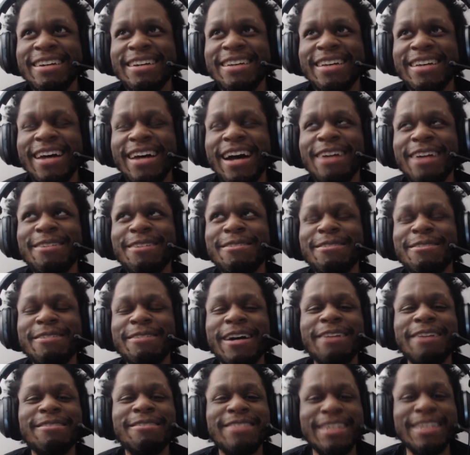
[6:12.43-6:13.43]
I don't know
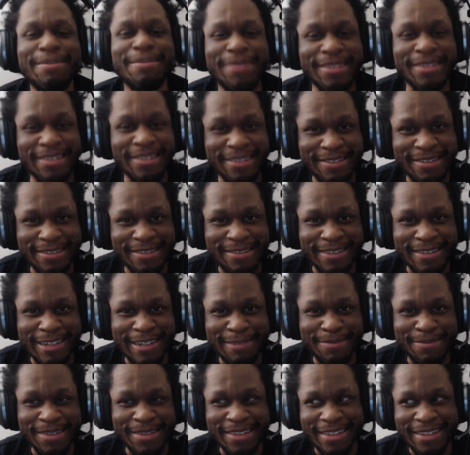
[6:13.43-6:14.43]
how deep it goes,
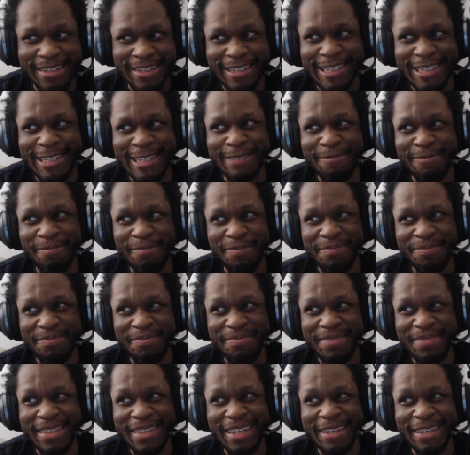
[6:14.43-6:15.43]
right? But like
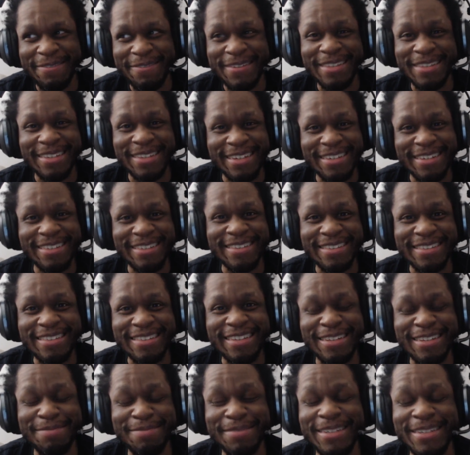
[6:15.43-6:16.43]
if it does,
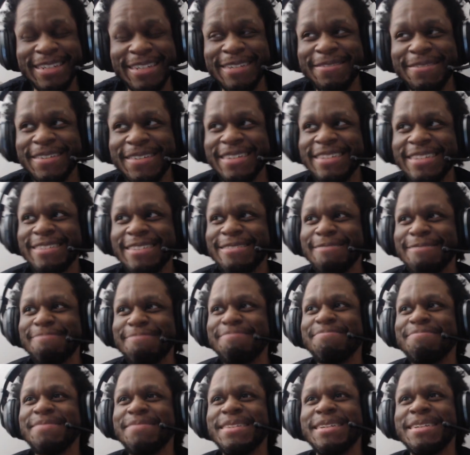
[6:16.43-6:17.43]
that's pretty effing
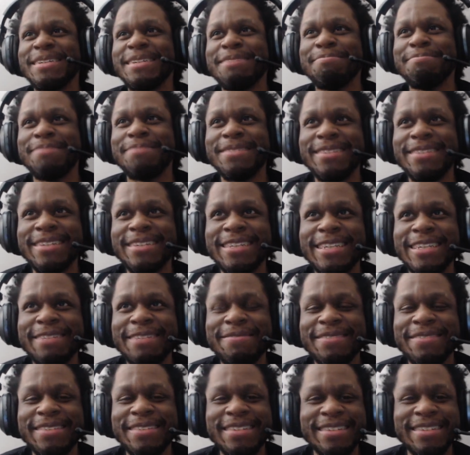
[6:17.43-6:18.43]
awesome. But like
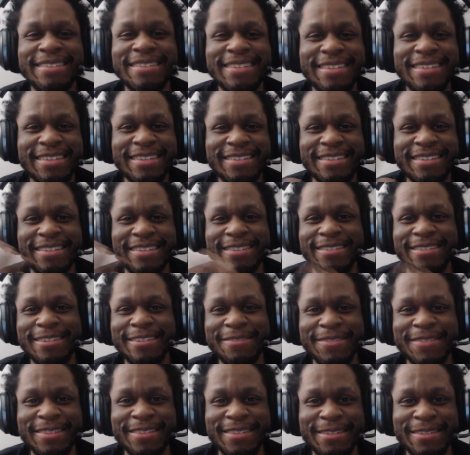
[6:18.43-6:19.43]
even then, it's like there's like a
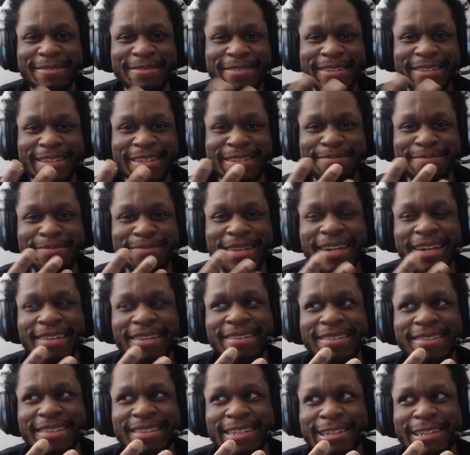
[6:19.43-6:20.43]
surface level like
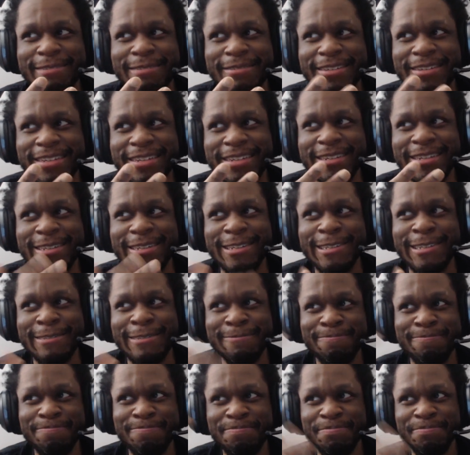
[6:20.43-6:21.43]
companion thing where like
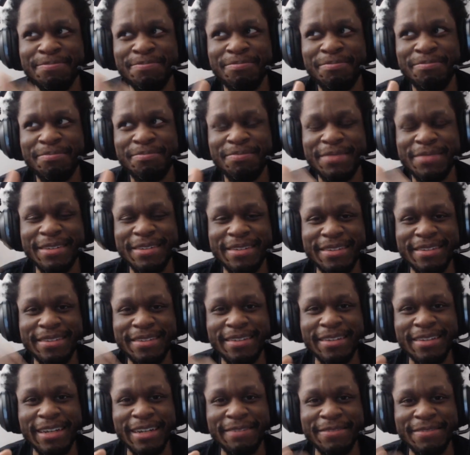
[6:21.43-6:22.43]
you
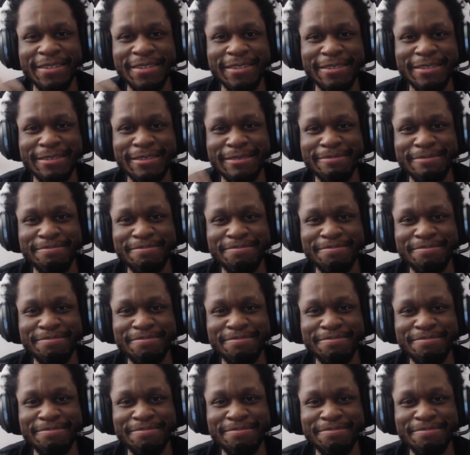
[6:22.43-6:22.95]
can have your